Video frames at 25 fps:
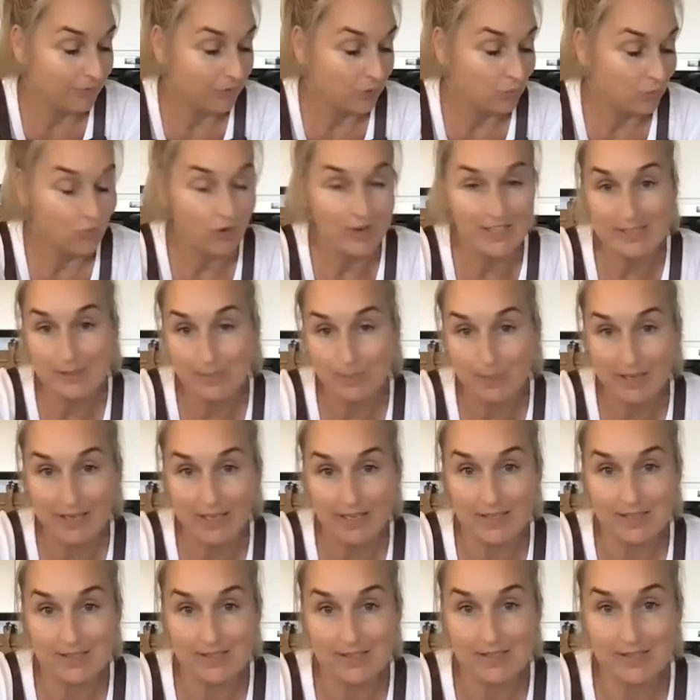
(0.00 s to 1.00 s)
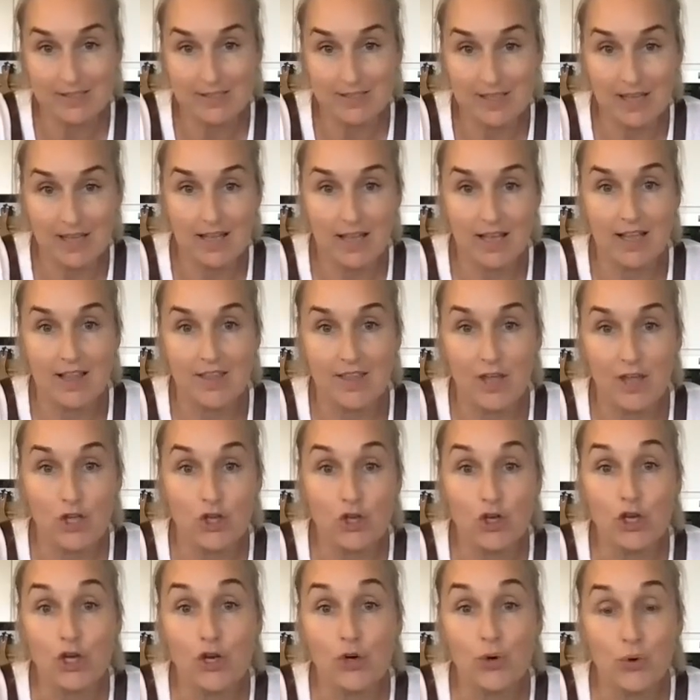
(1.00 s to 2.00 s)
recipes that
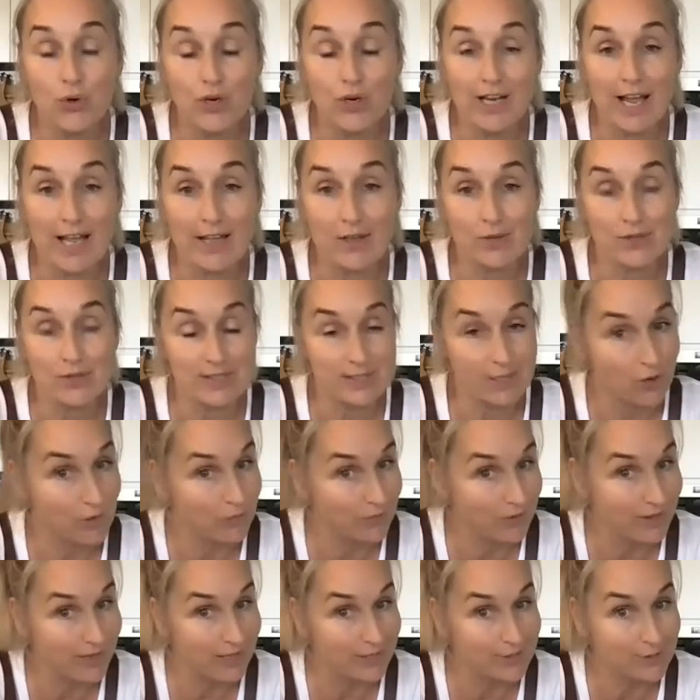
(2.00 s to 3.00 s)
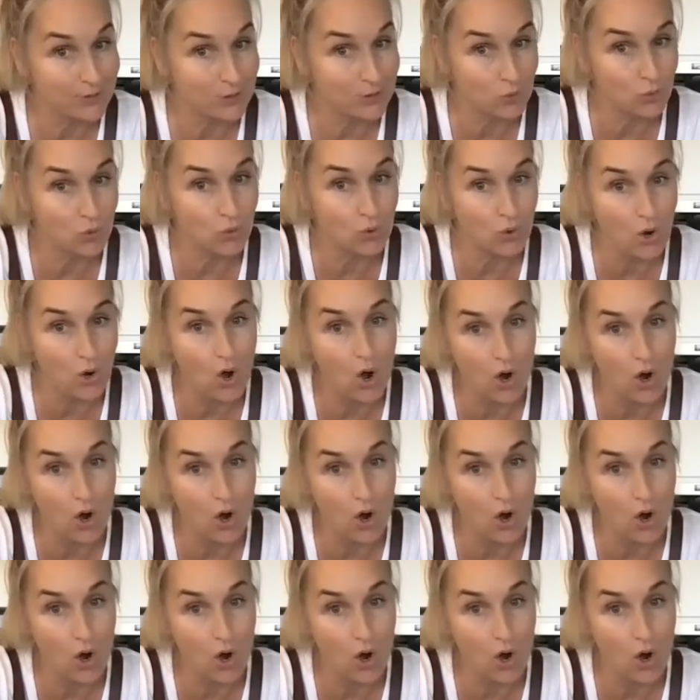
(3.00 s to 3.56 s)
you can create yourself and then store